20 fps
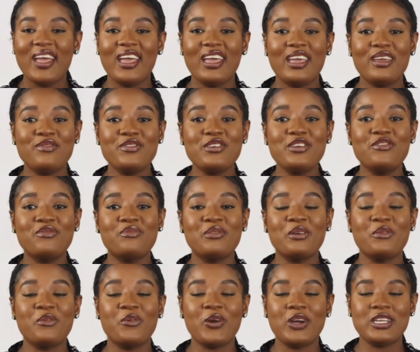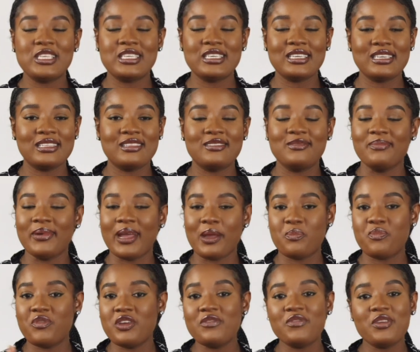If you've been watching my
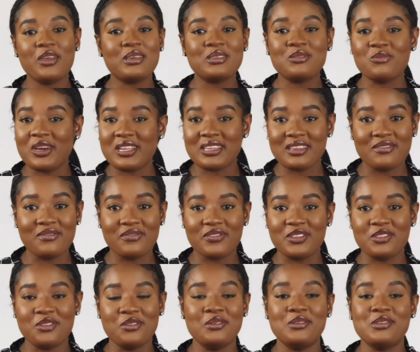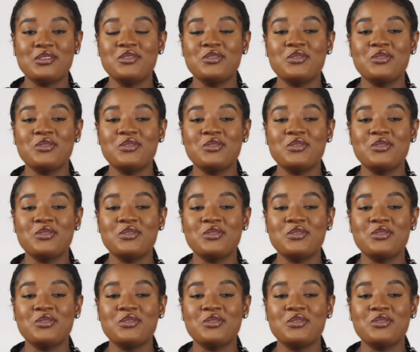previous wedding videos,